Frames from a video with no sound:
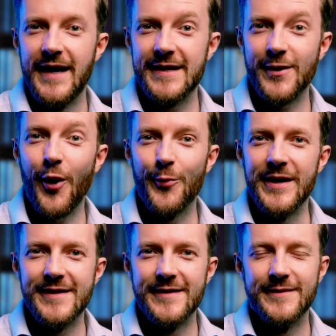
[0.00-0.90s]
As
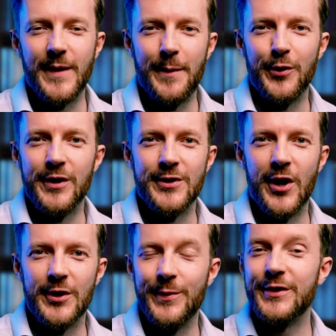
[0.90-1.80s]
always, I'm going to
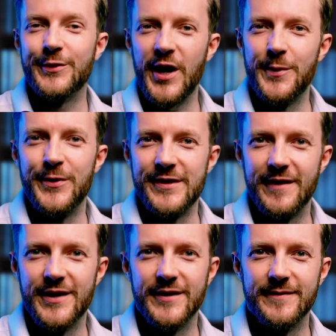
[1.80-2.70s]
talk about
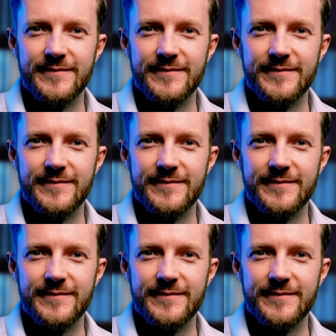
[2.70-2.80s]
cryopreservation.